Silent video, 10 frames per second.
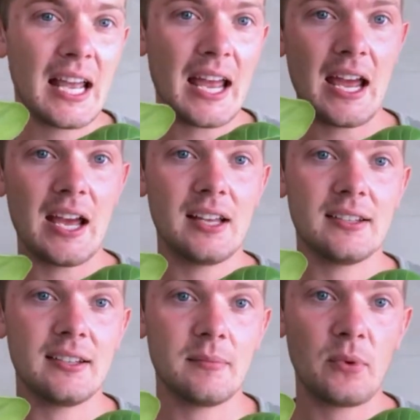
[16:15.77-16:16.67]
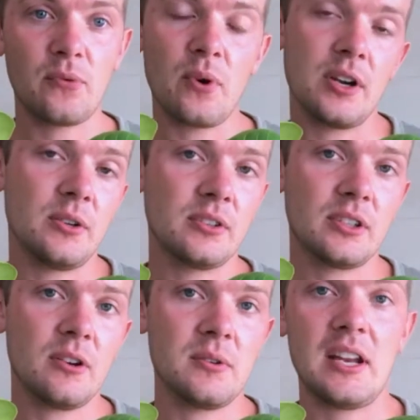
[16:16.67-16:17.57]
And before I knew it
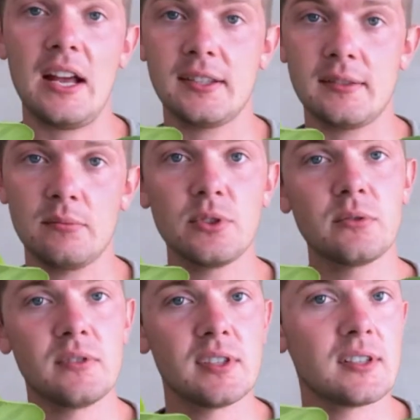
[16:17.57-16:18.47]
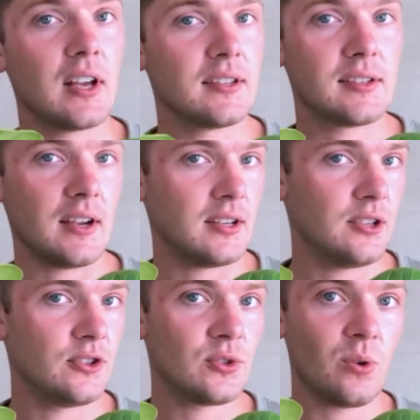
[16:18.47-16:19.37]
though, it had some roots. I stuck it
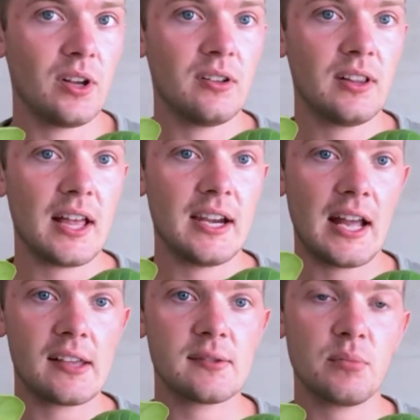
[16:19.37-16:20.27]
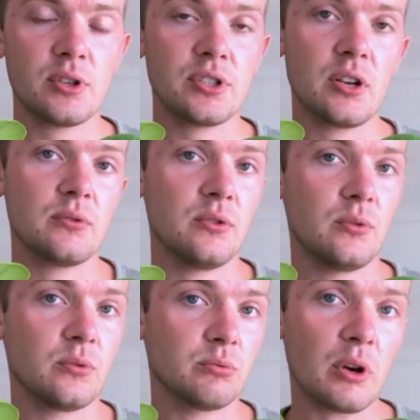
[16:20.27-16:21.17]
in soil, and it hasn't pushed out new
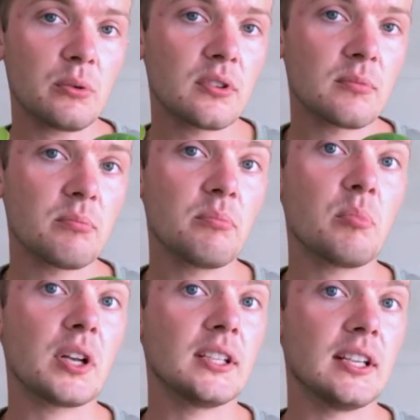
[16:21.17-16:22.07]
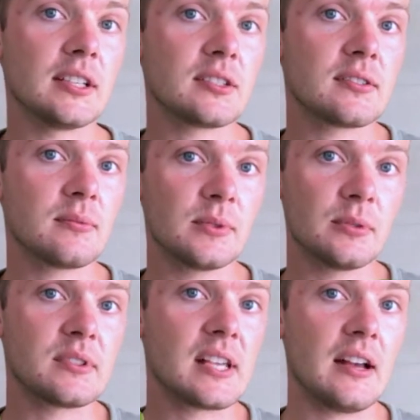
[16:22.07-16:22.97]
growth, but its
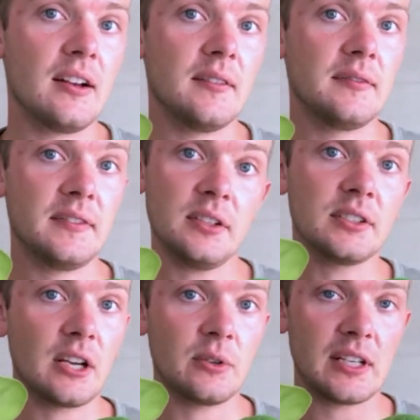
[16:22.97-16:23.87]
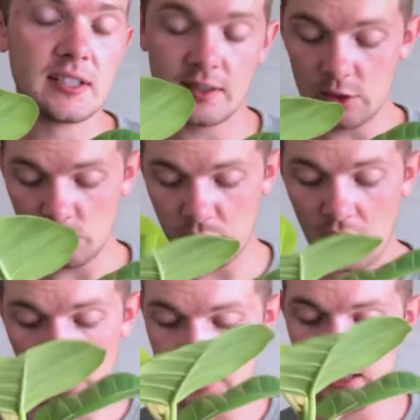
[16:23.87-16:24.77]
roots have filled out its little
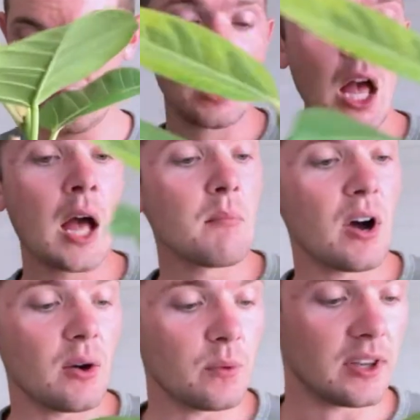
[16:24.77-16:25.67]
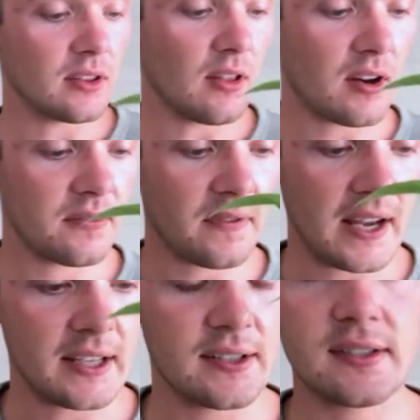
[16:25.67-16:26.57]
pot. But with a lot of
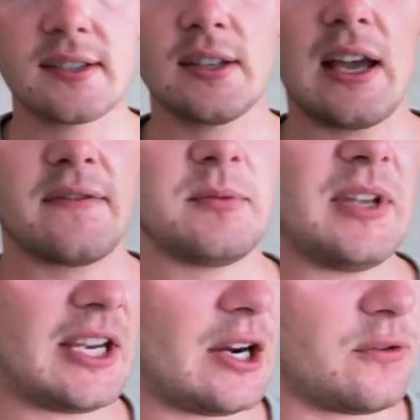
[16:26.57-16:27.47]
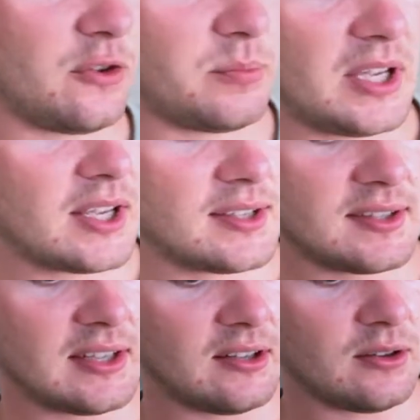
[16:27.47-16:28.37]
ficus, you have to be careful because
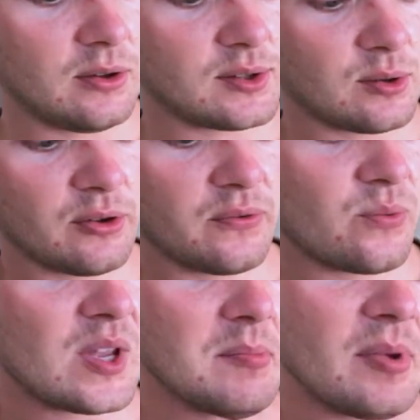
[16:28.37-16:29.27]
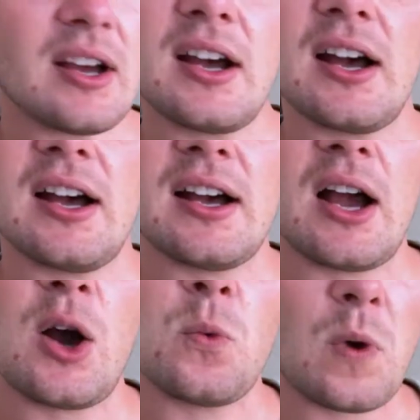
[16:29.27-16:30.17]
they'll sort of weep
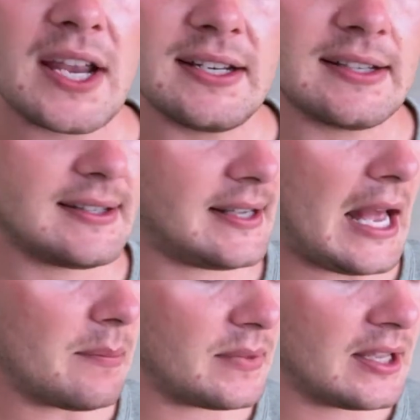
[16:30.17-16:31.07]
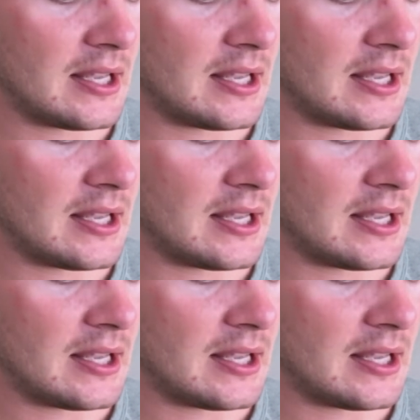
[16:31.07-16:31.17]
a white sap,